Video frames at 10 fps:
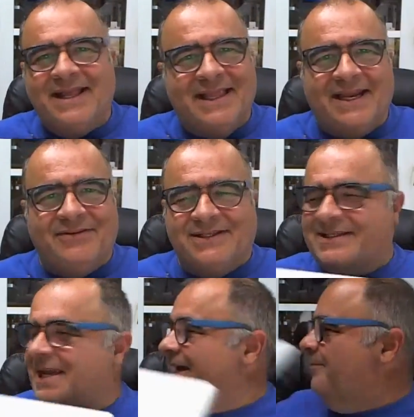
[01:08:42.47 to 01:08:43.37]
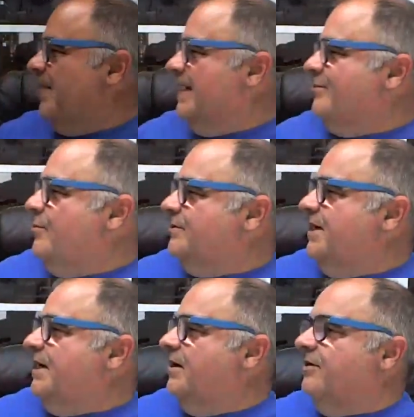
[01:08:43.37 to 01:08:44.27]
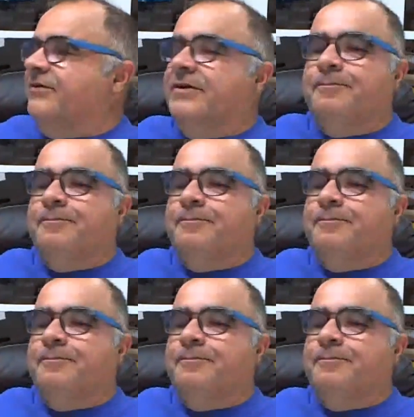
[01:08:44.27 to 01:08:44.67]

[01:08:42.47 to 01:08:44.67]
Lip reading: that even the second pass won't take care of it.